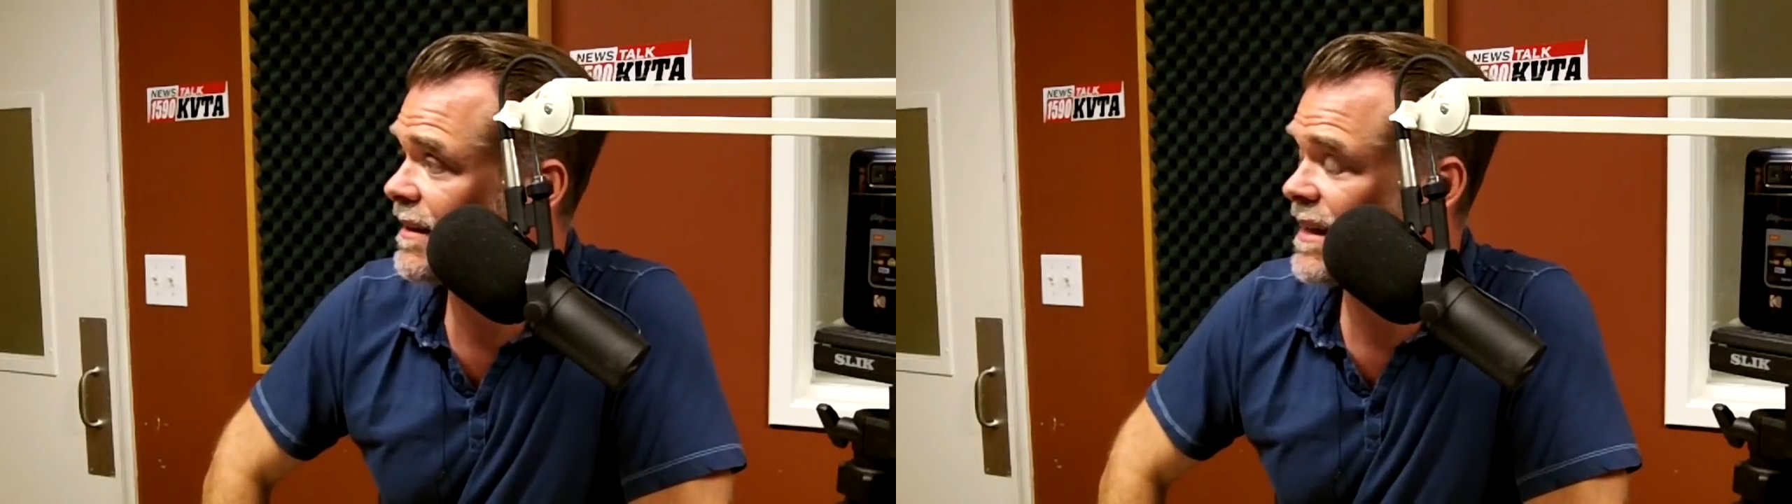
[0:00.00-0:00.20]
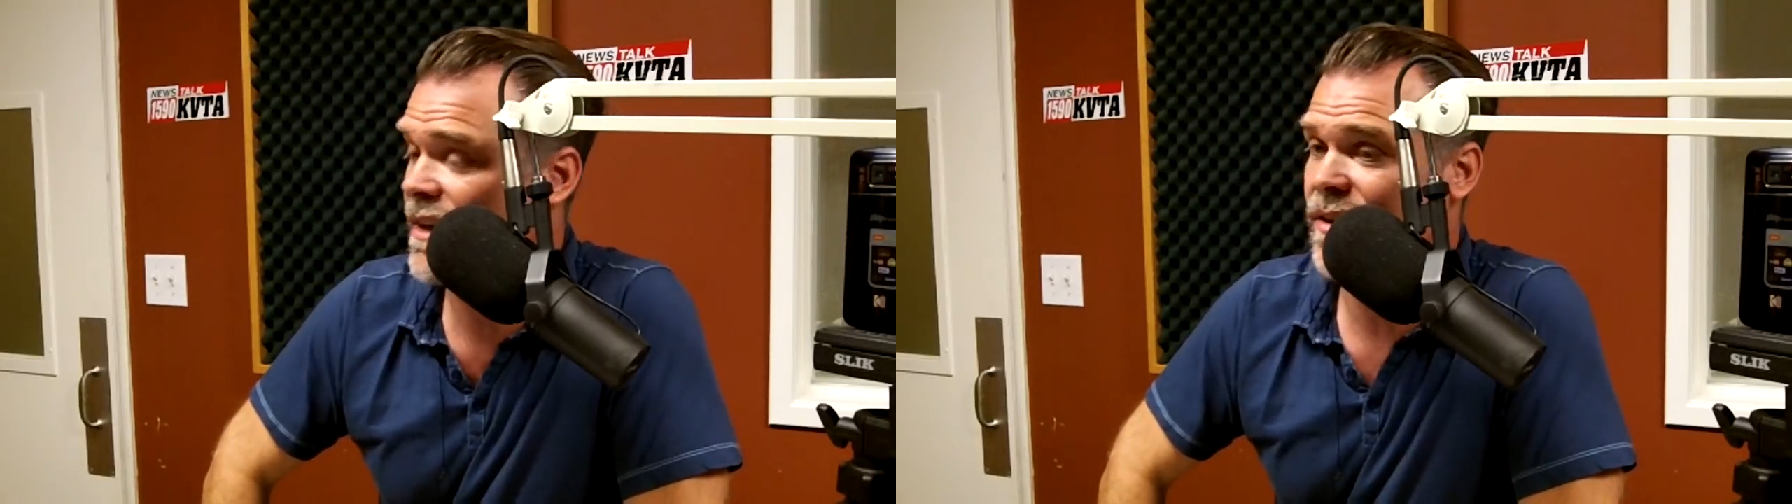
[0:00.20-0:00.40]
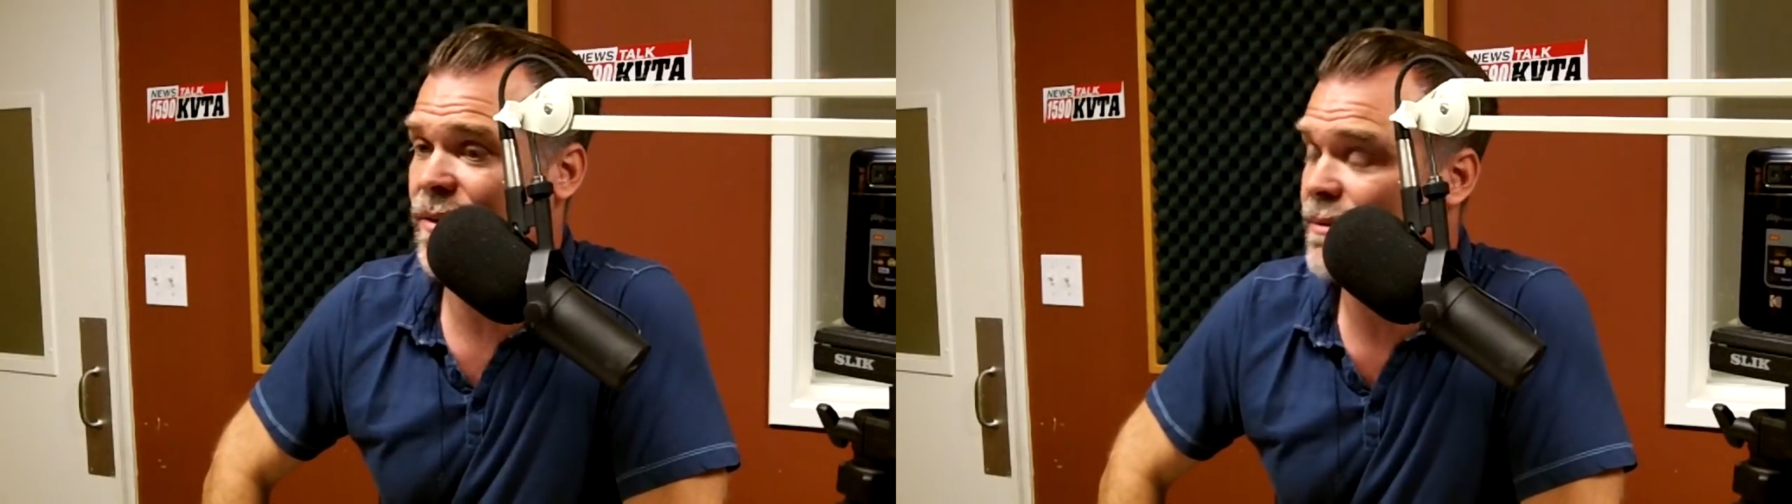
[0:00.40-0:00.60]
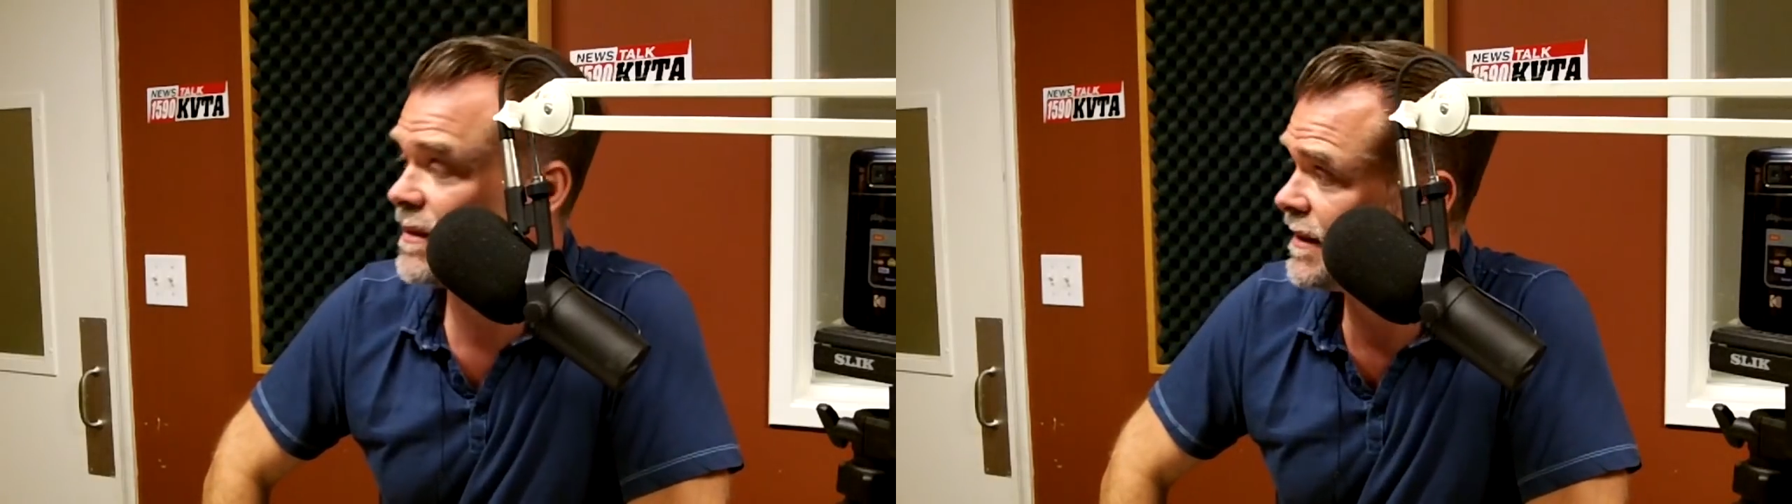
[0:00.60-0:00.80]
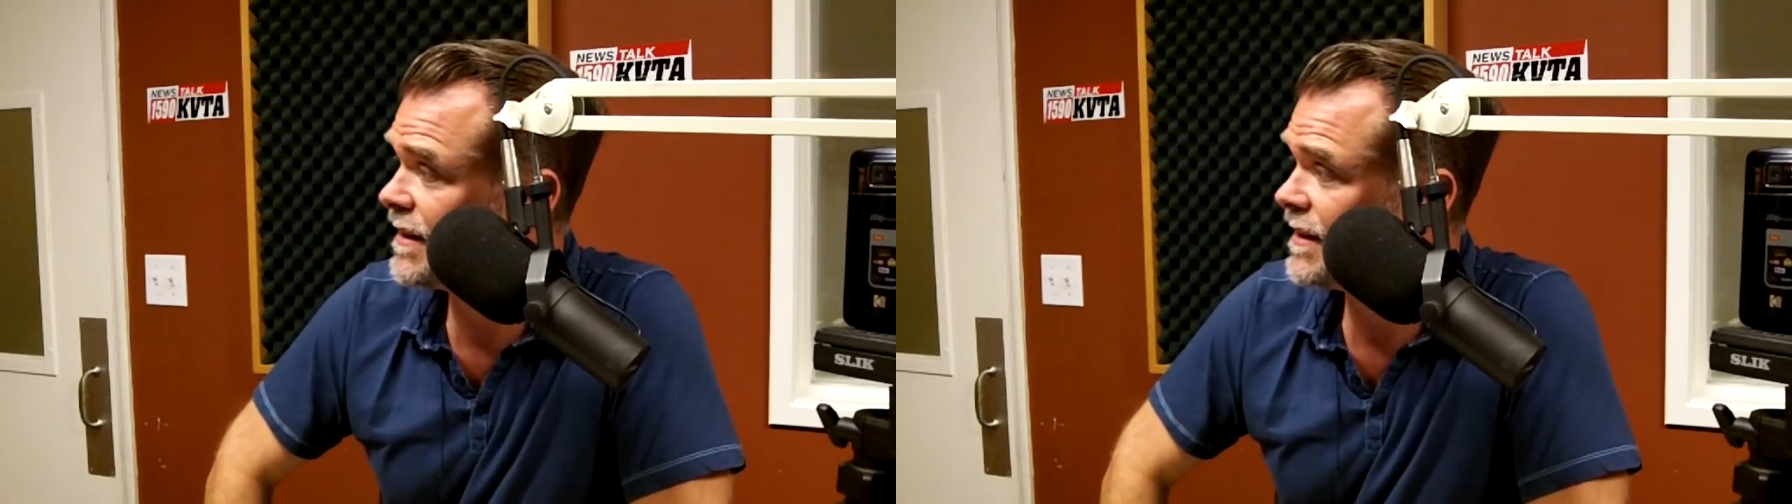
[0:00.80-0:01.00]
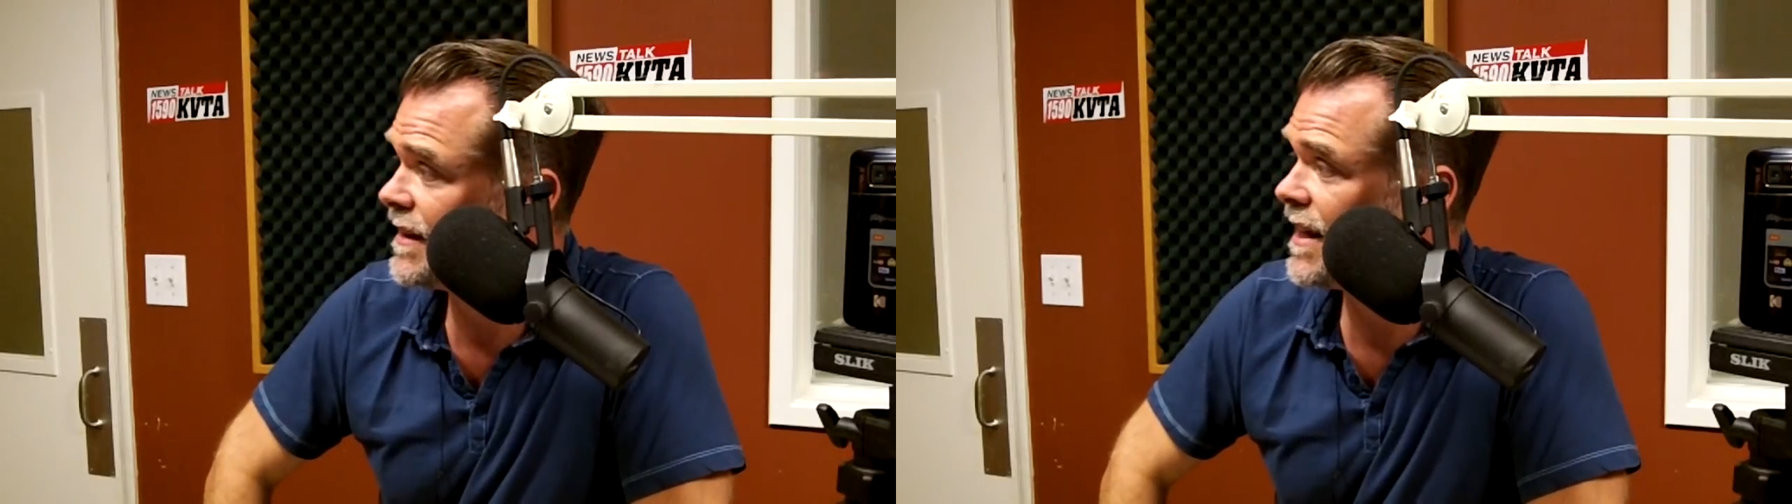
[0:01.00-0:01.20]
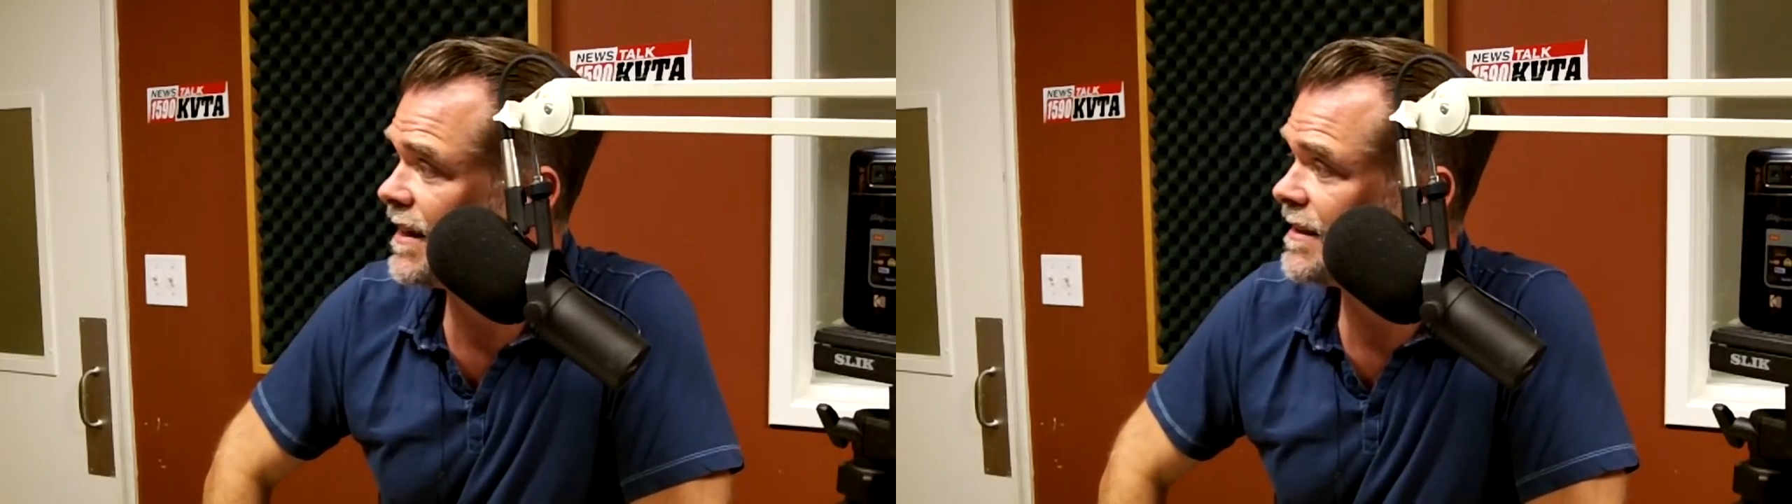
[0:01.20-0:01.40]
Thank you. Yeah.